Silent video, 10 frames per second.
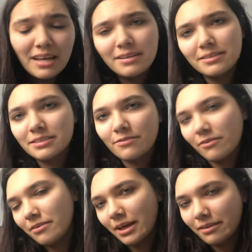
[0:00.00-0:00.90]
it's
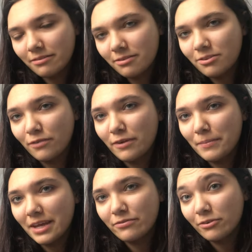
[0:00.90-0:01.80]
like stuff I
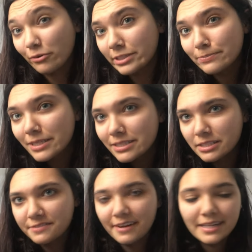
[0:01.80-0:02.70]
made for Christmas and
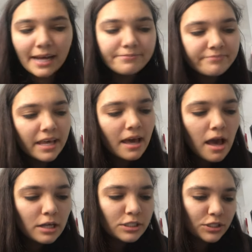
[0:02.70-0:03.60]
stuff like that.
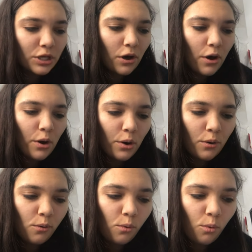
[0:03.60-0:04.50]

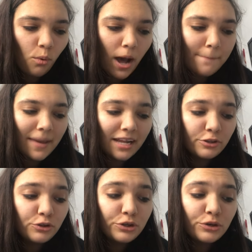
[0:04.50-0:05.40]
So I made
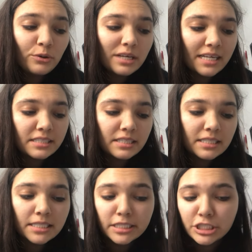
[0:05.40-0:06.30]
two Kansas
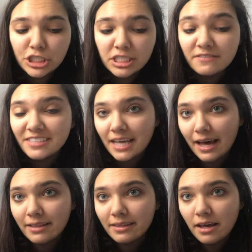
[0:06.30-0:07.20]
City Chiefs
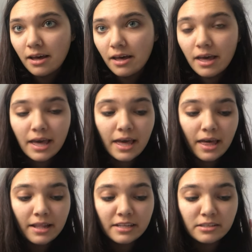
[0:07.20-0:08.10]
hat,
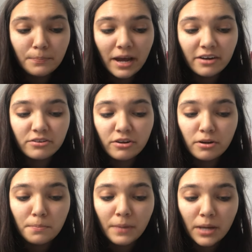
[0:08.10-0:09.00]
and it's a
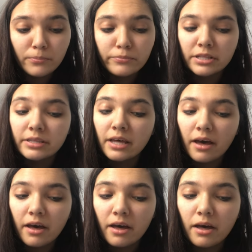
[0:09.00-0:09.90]
pattern by
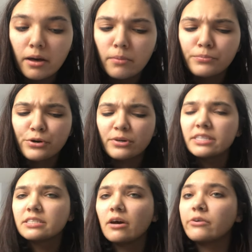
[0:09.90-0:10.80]
Monta Morris
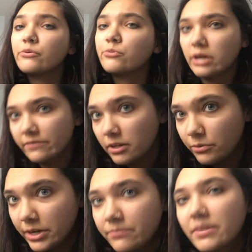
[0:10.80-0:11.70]
on Ravelry.